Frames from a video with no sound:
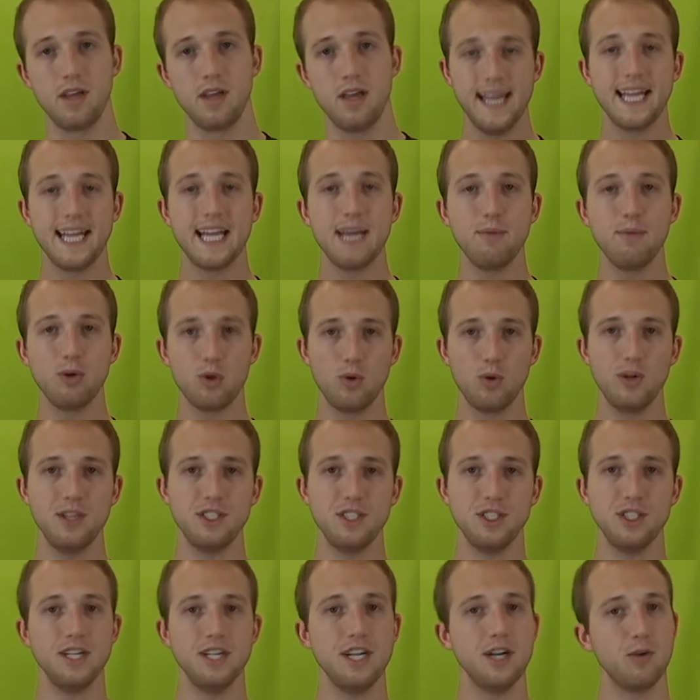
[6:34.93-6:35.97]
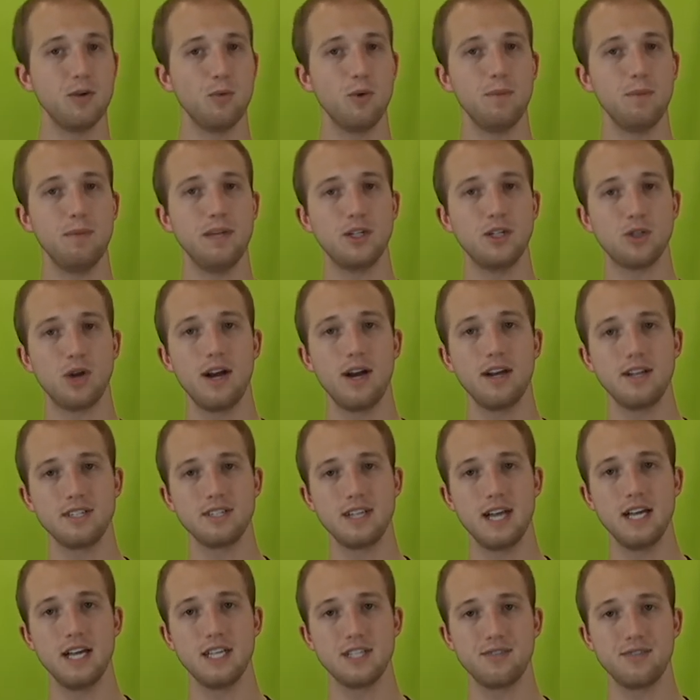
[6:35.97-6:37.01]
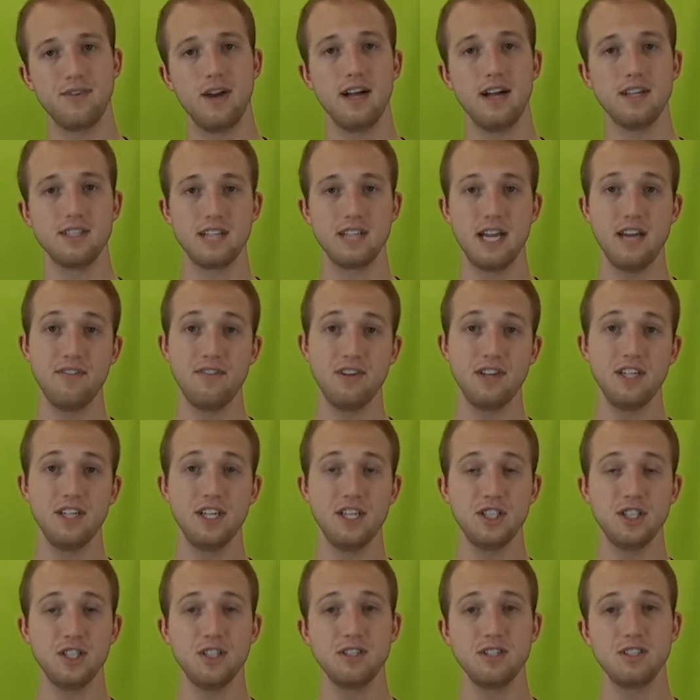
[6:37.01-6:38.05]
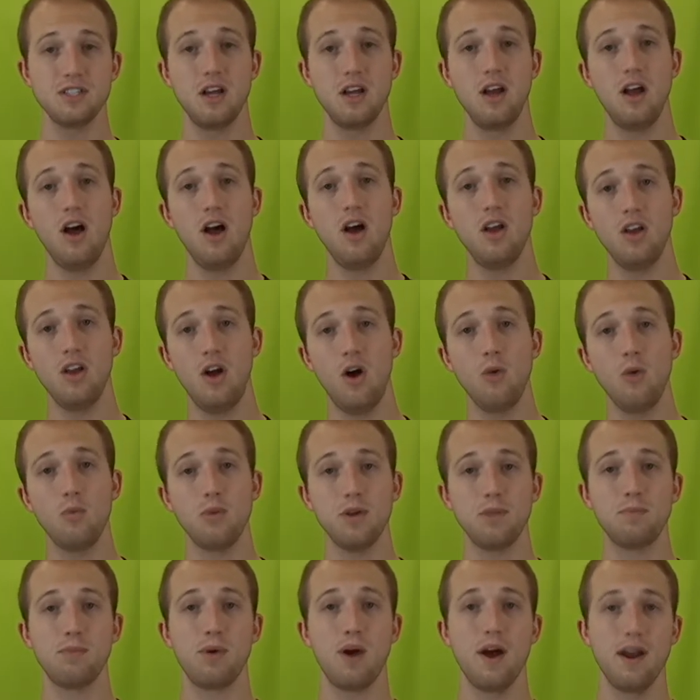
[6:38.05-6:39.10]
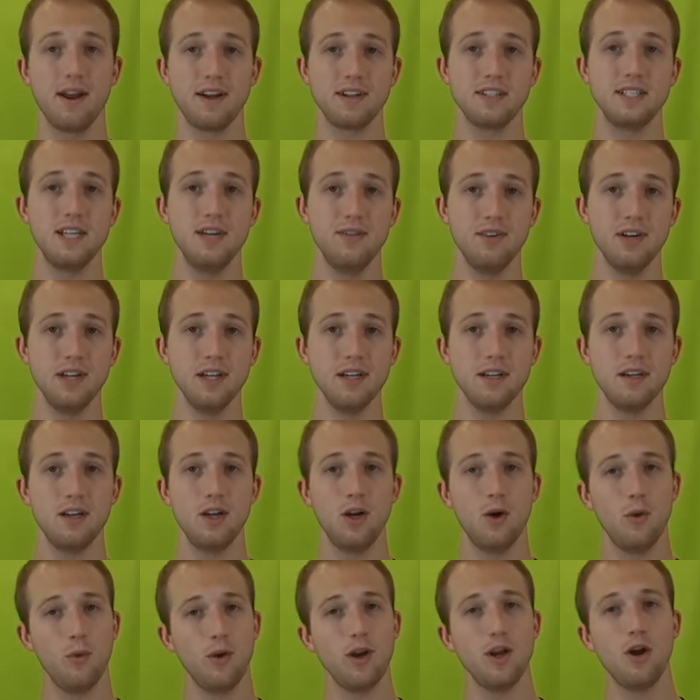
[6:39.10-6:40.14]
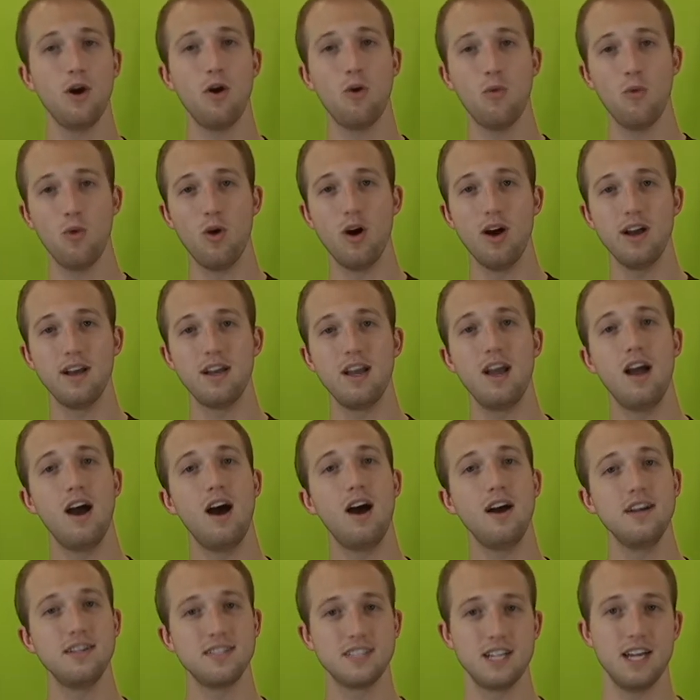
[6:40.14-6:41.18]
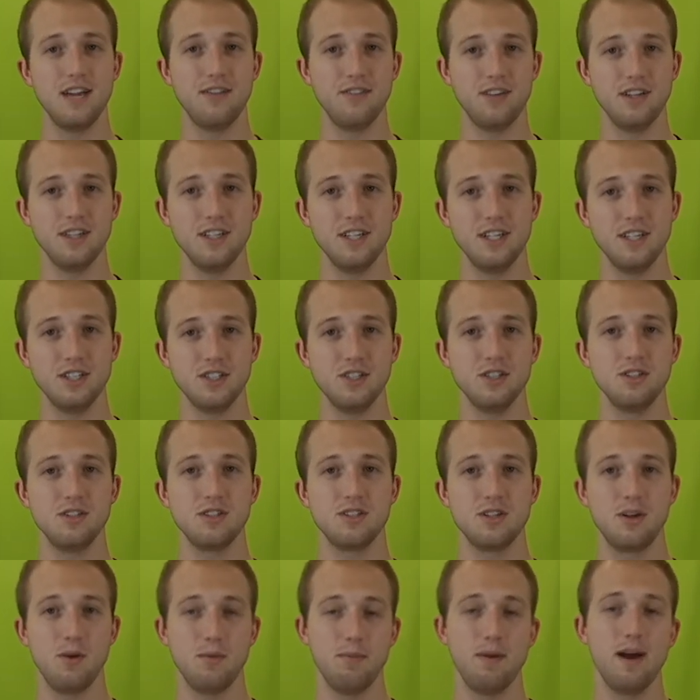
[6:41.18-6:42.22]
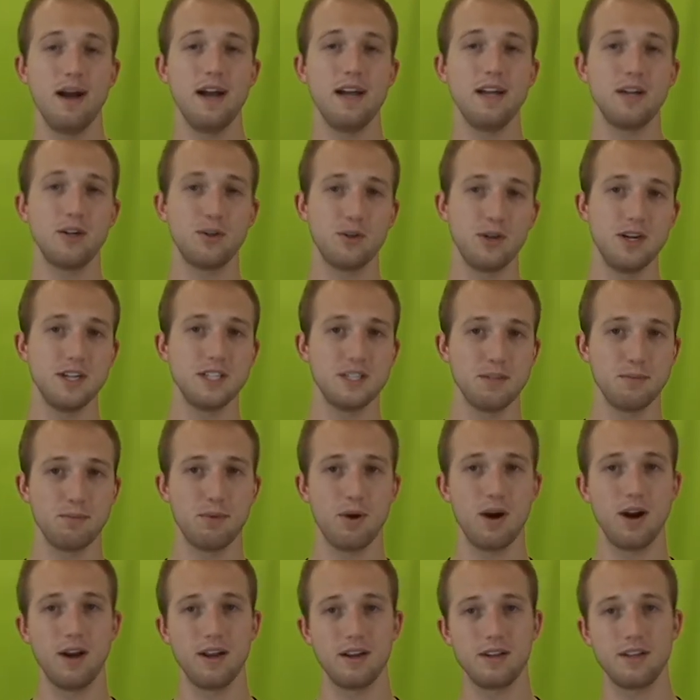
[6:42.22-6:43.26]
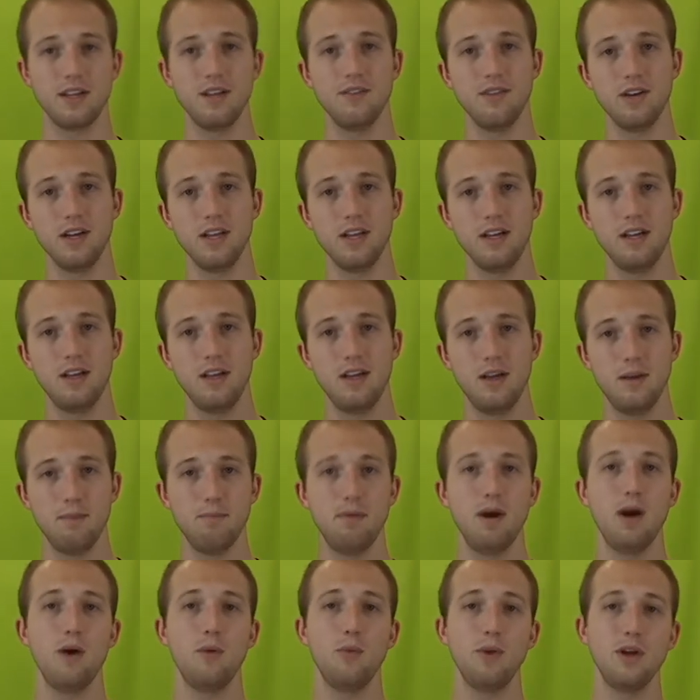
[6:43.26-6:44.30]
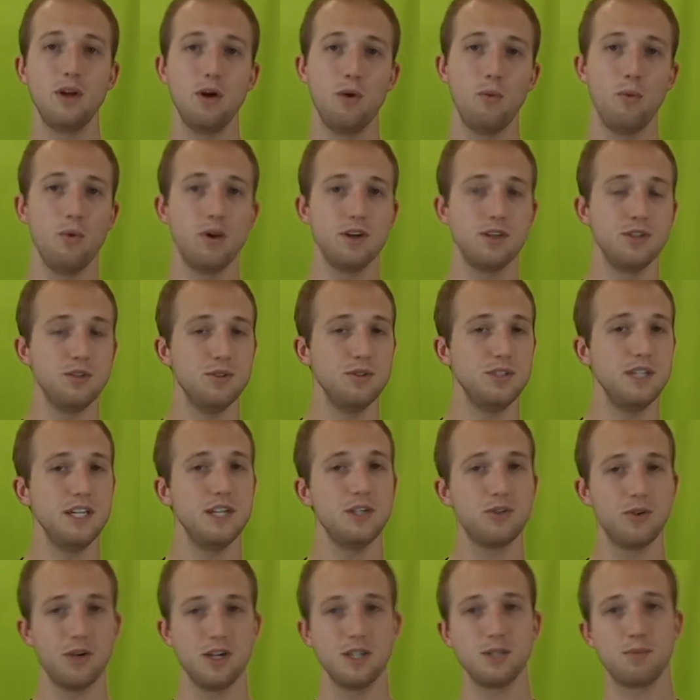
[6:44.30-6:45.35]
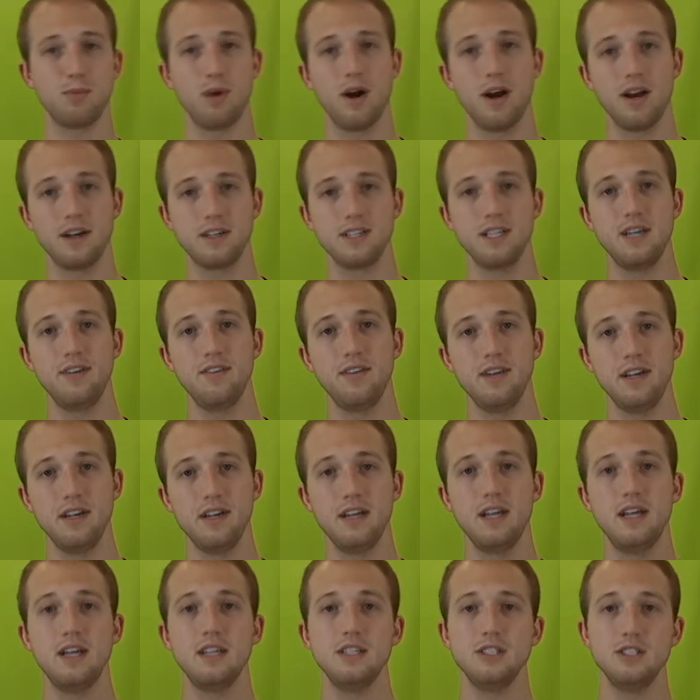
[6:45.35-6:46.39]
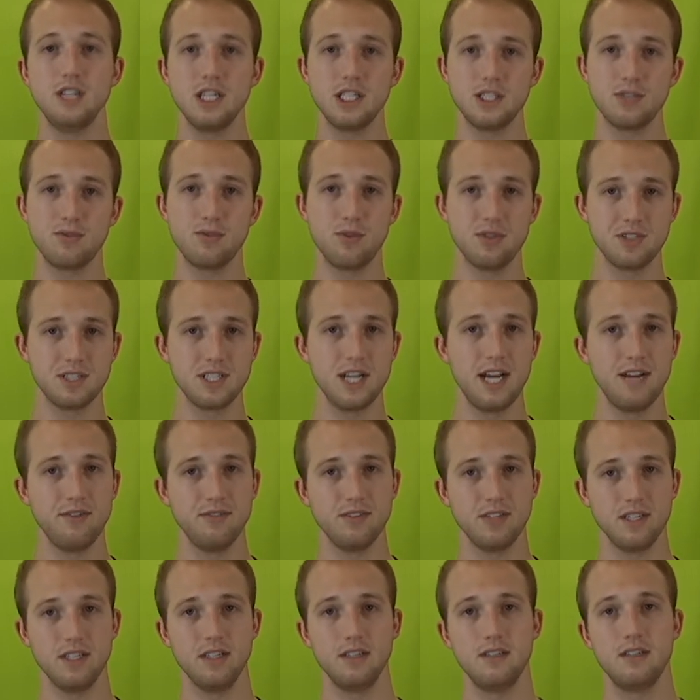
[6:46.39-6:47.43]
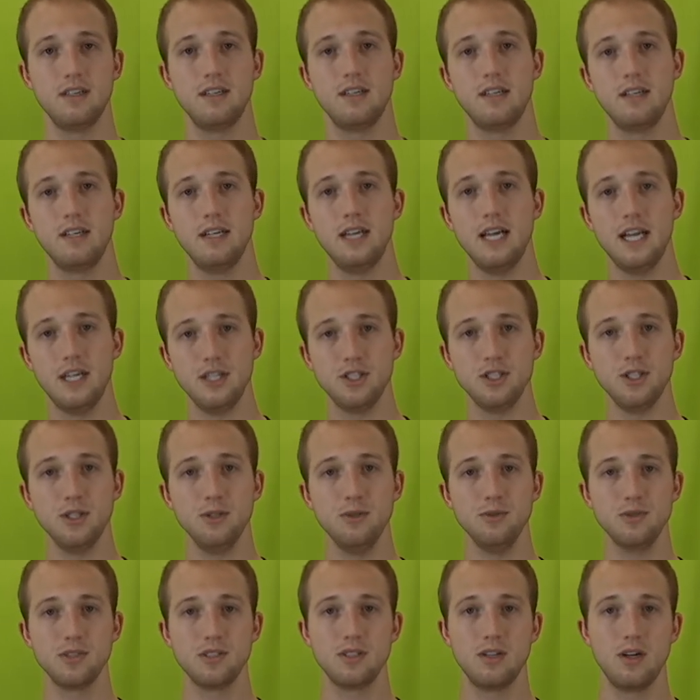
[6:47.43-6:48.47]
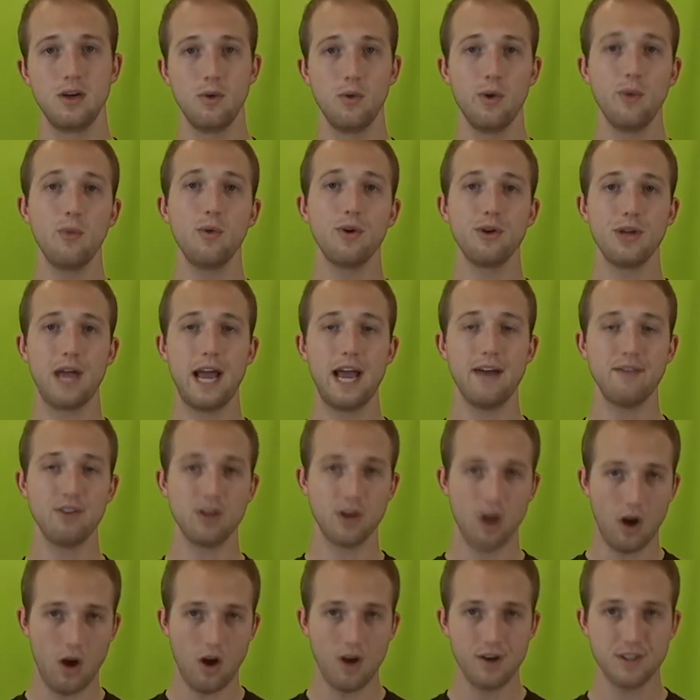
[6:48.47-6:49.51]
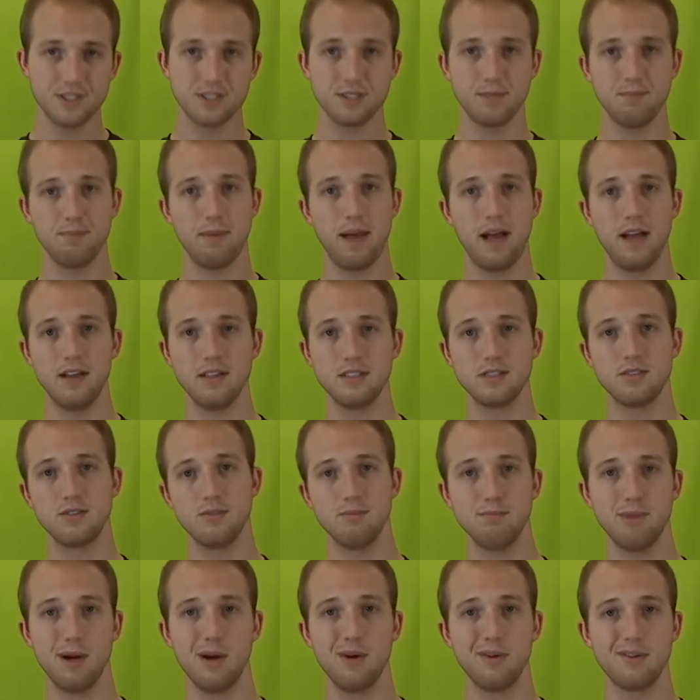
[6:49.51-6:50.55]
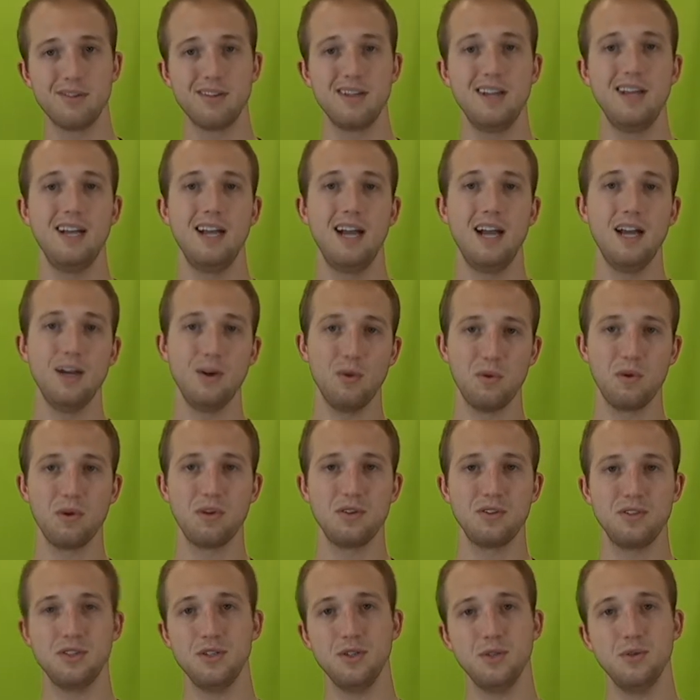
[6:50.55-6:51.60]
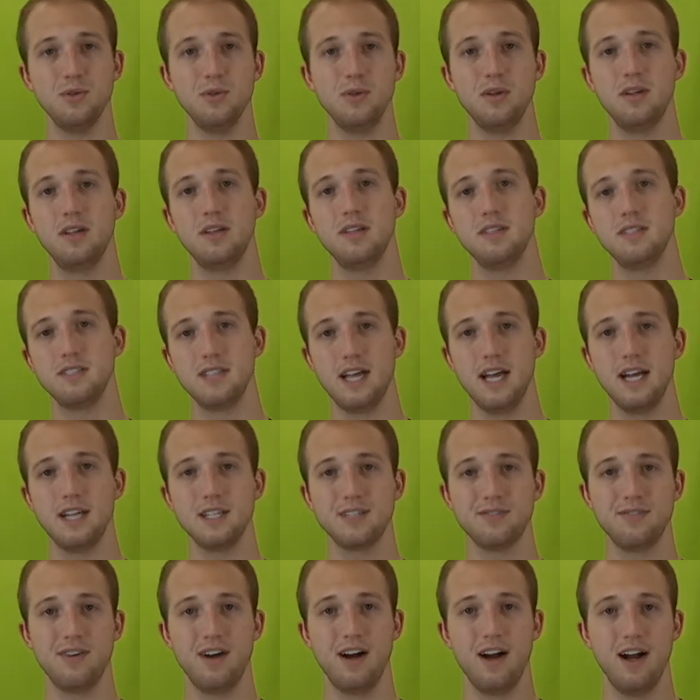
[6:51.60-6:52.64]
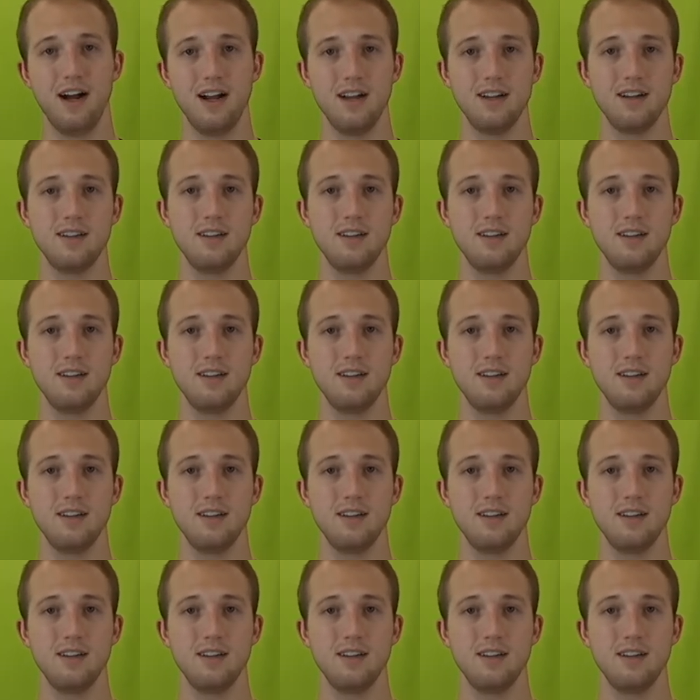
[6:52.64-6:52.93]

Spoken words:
The chemical engineer would be trying to satisfy safe conditions along with productivity. We don't want unsafe conditions by increasing productivity, but we don't want to decrease productivity just for safety issues. We want to have an awesome balance for both in order to satisfy